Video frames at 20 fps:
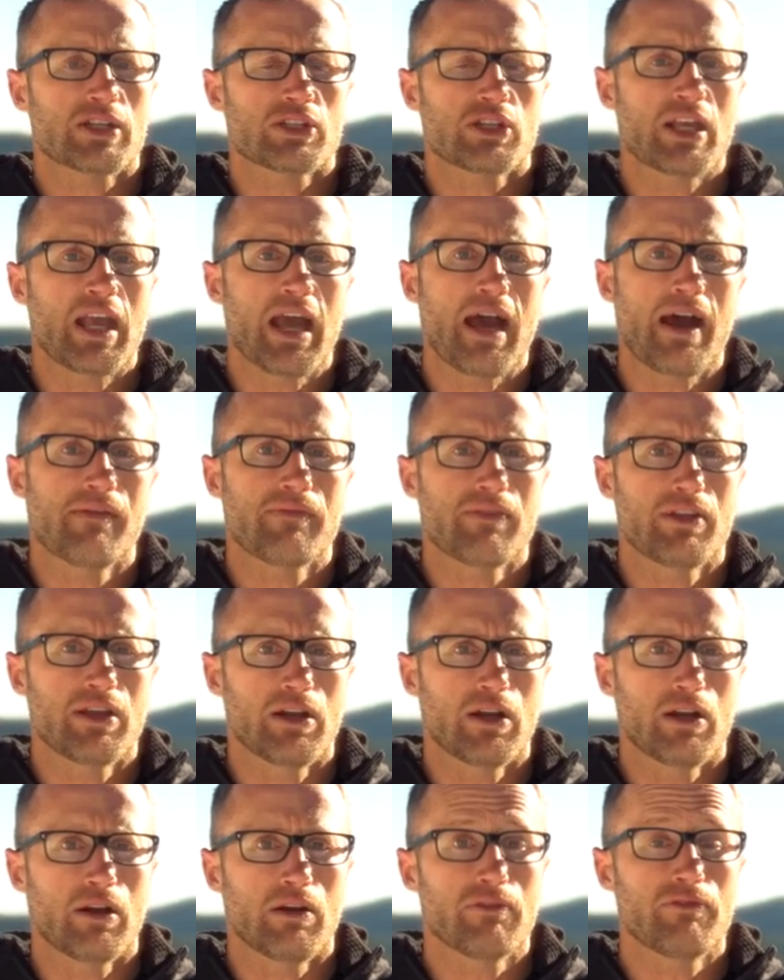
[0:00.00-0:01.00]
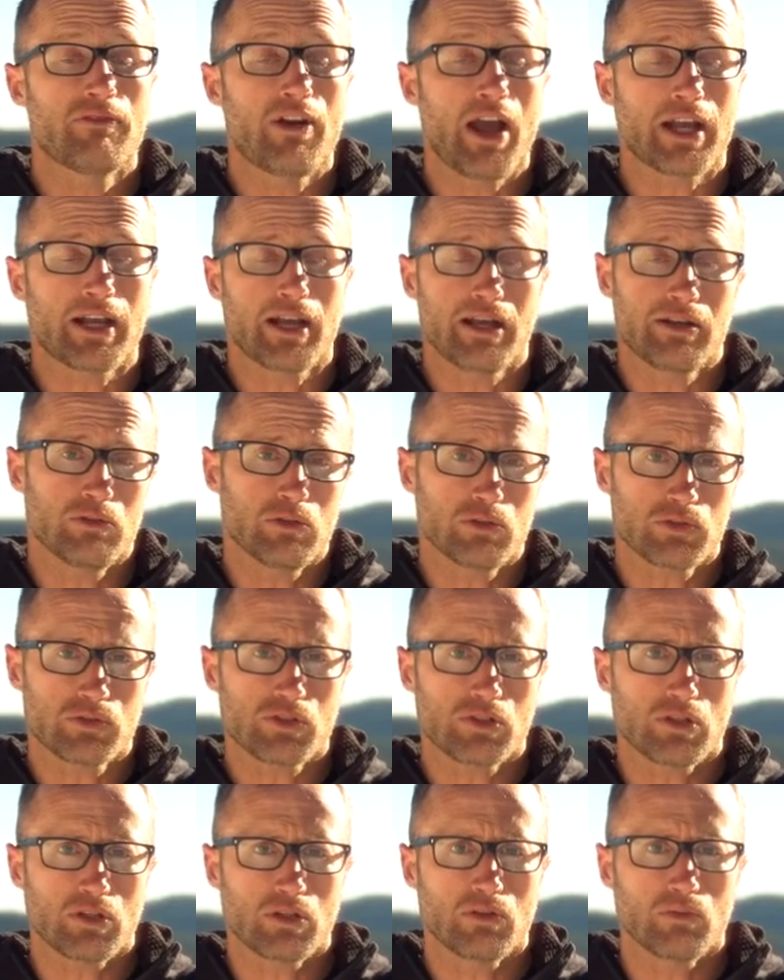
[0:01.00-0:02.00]
actually have their fat guy
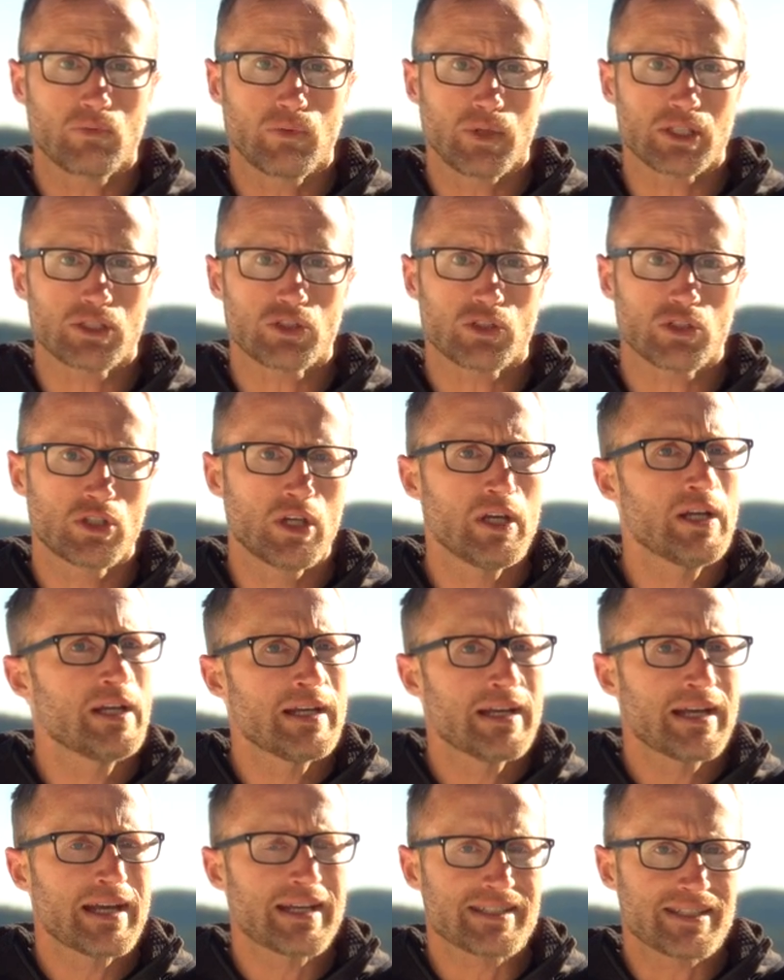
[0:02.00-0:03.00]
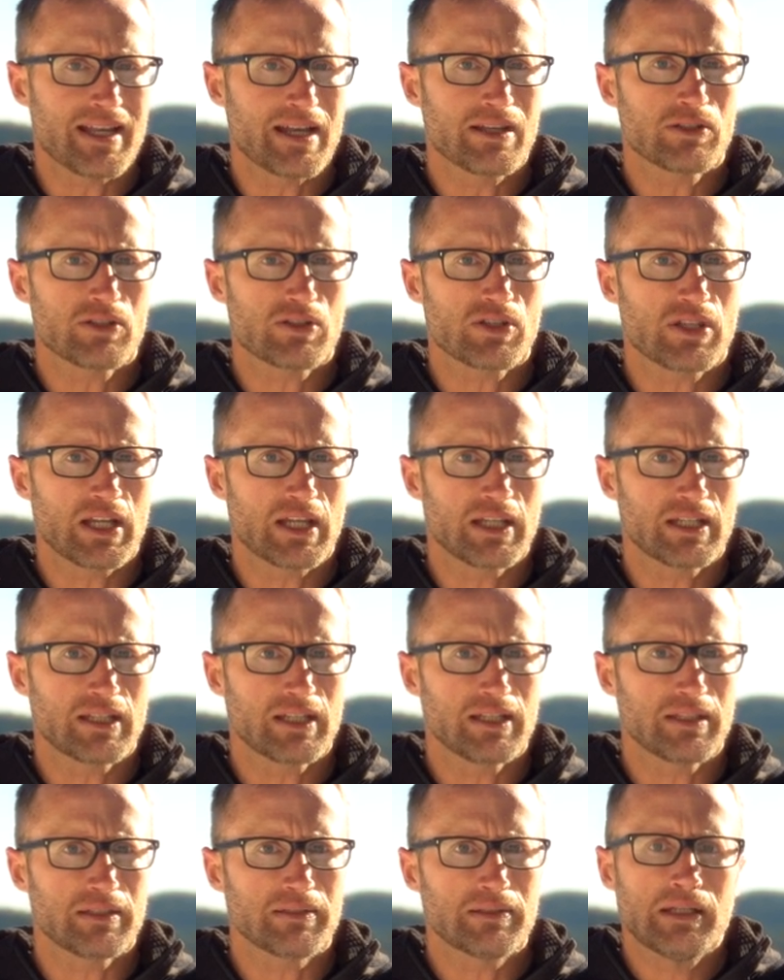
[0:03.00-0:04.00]
holster, which as I understand
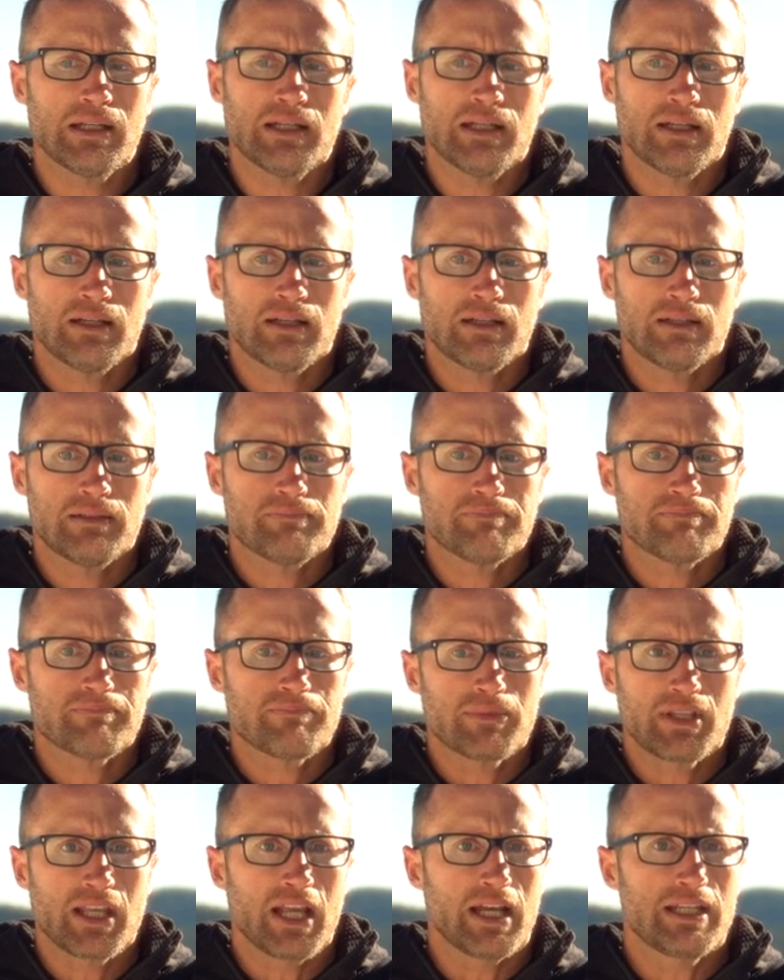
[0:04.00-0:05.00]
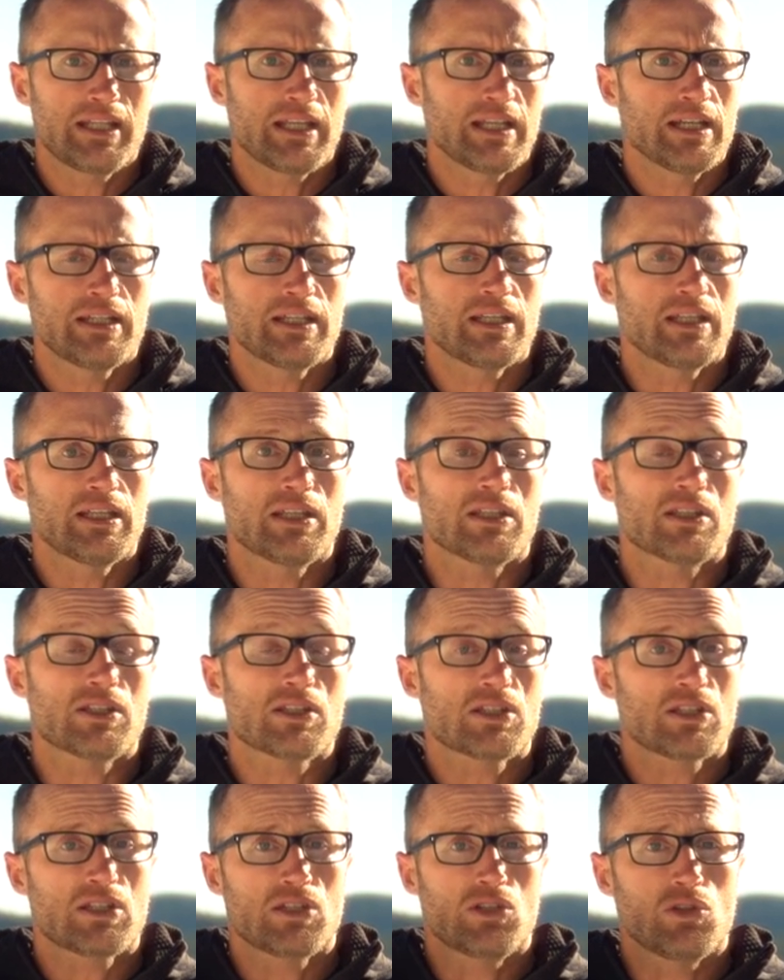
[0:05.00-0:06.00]
it, the idea
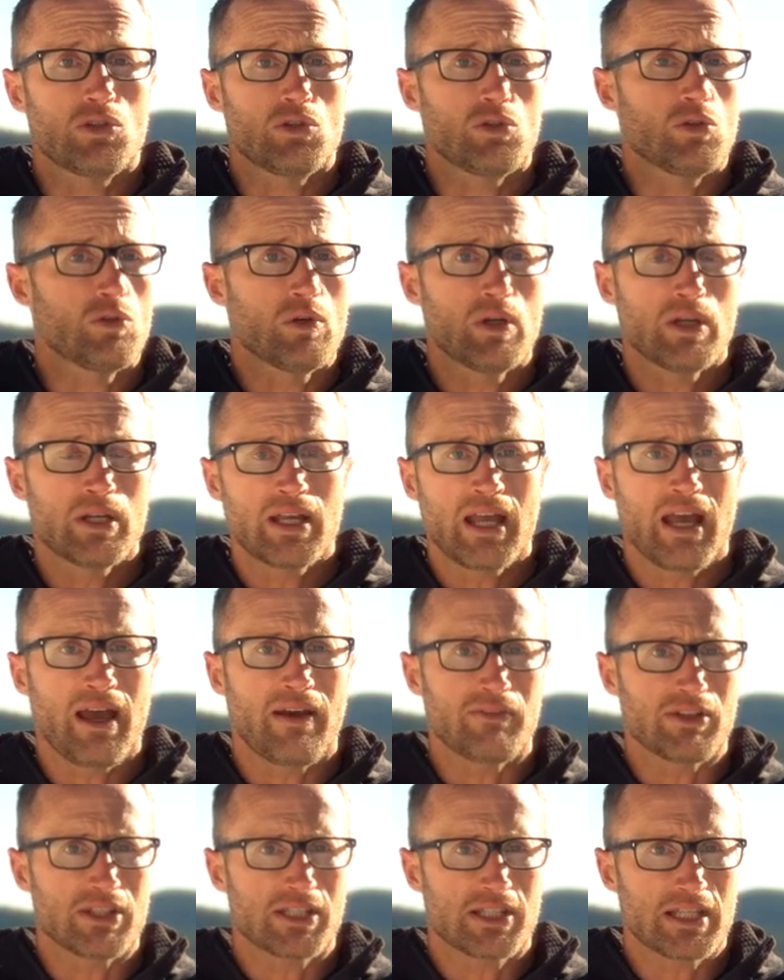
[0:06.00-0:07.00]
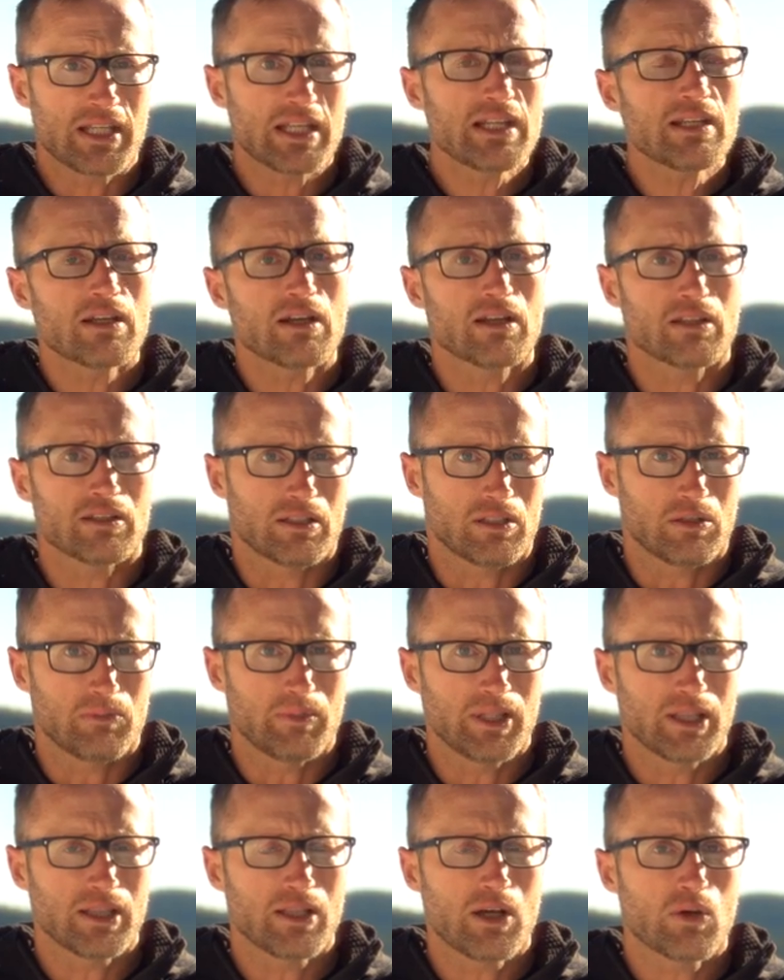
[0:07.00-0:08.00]
is to have it seat a little
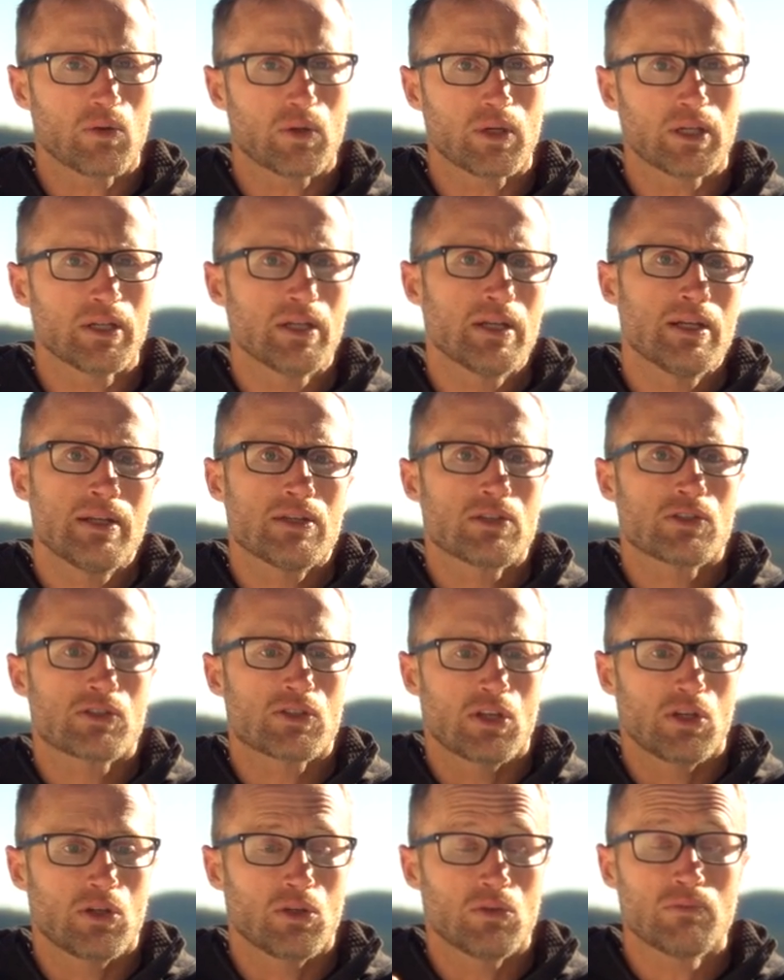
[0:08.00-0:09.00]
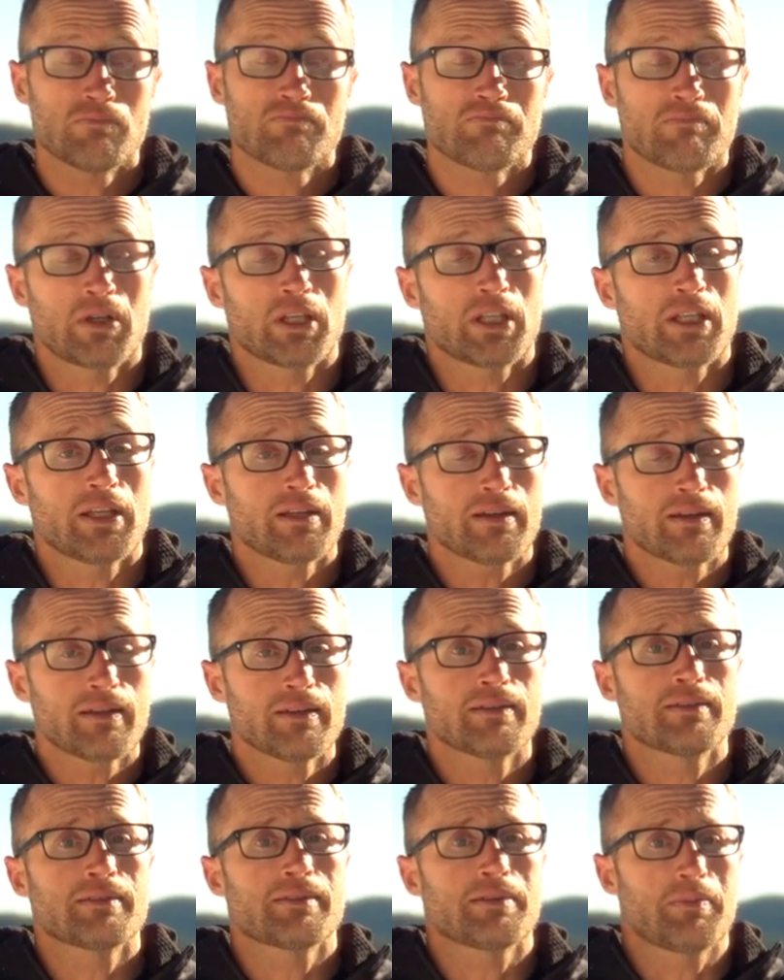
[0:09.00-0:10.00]
bit lower. So
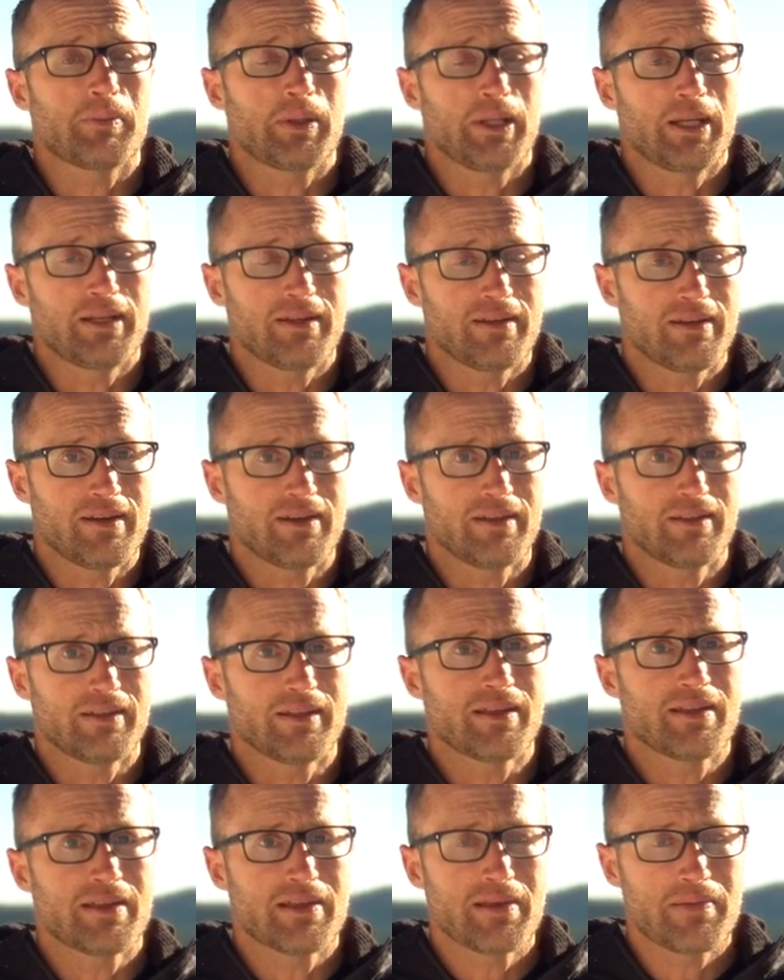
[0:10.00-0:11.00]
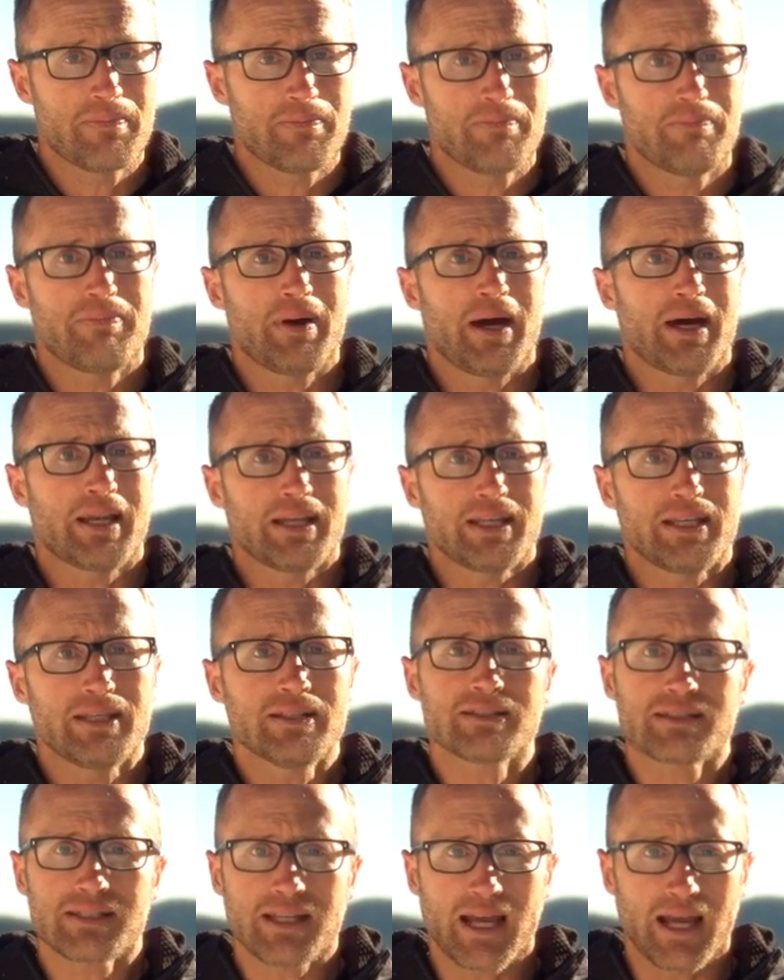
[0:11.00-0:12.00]
again, depending on body
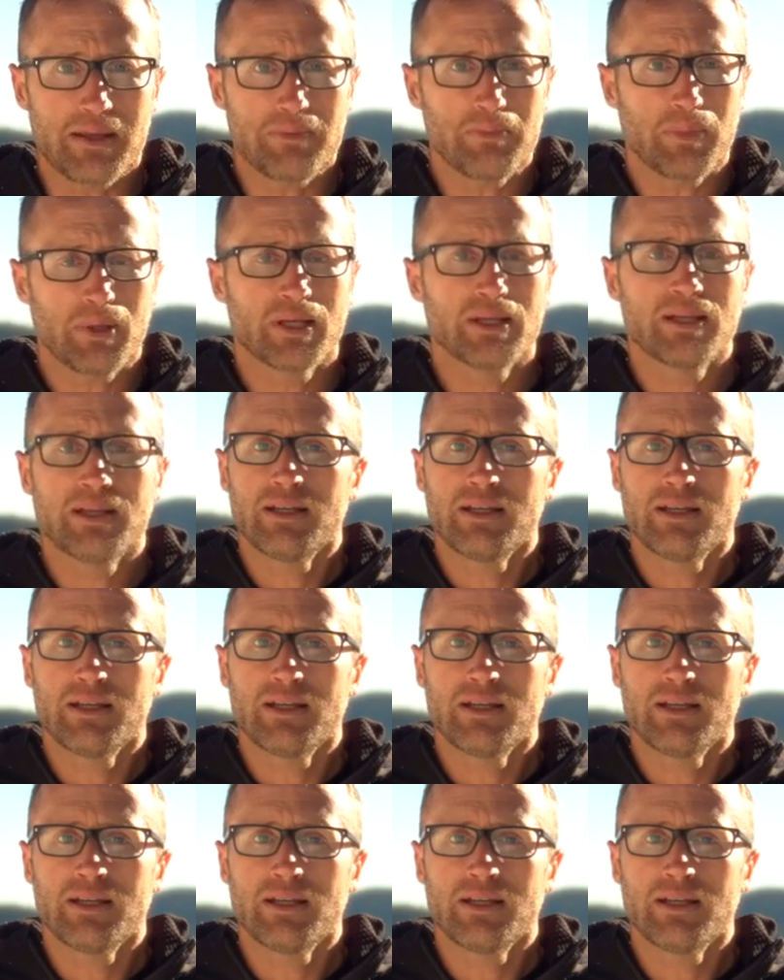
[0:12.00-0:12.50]
type,